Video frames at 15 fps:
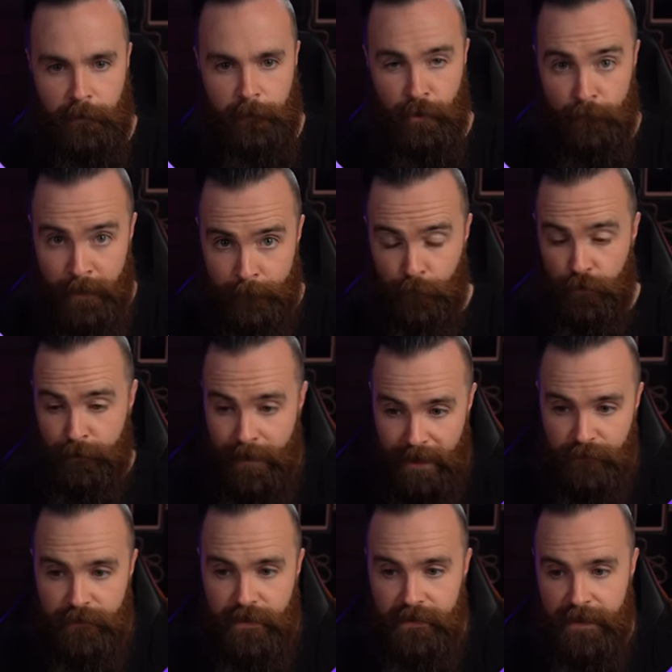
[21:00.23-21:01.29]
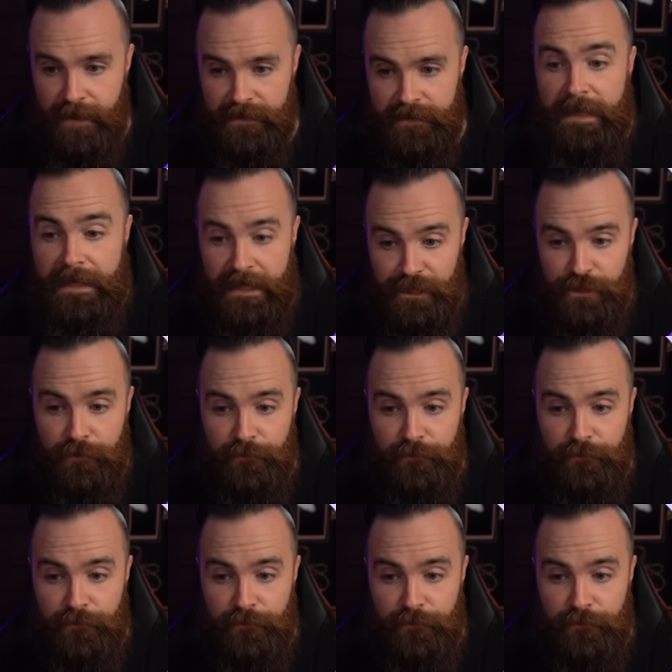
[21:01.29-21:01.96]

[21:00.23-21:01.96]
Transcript: But remember with MACVLANs, each of